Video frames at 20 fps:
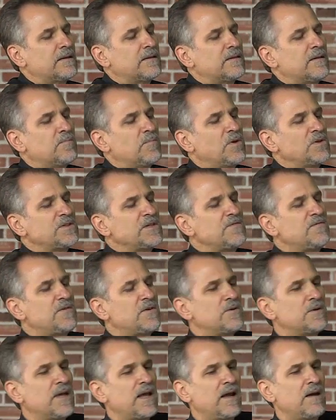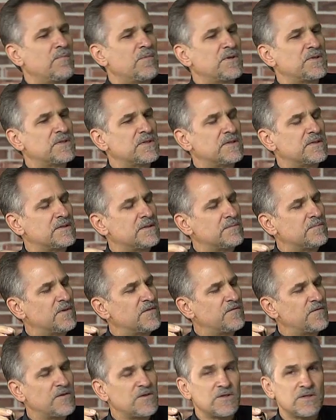The multi-view camera system
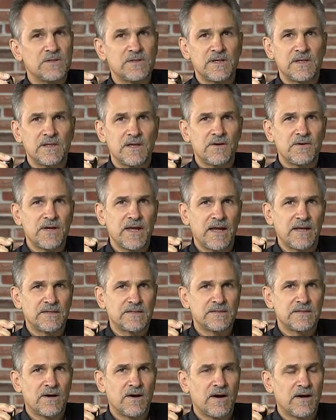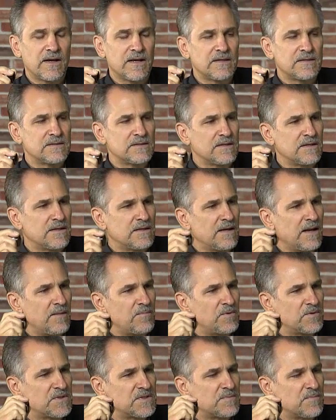efficiently locates targets and
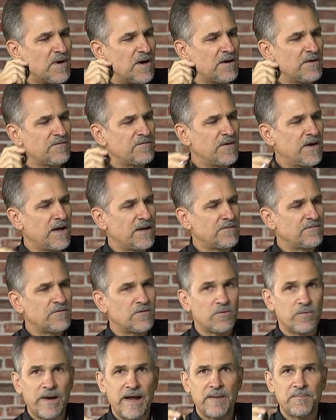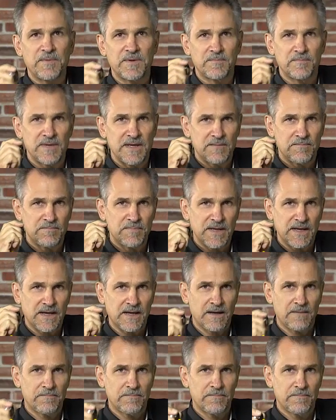enables Smart Find for rapid beam
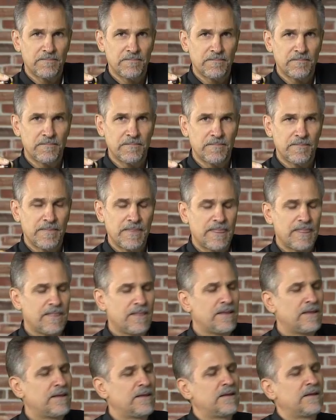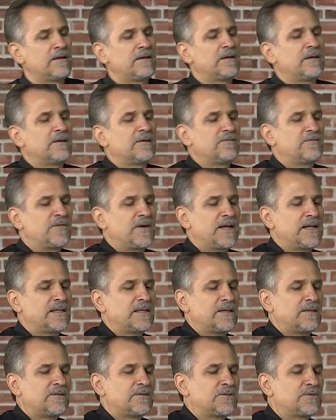pickup.
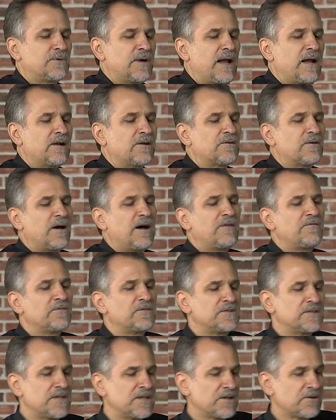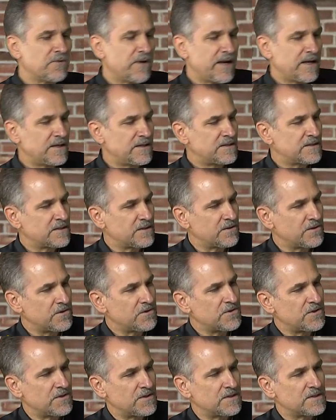Finally, the tracker offers integrated
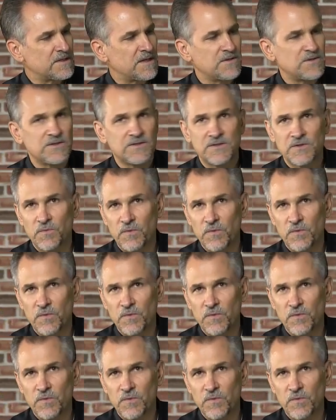solutions such as a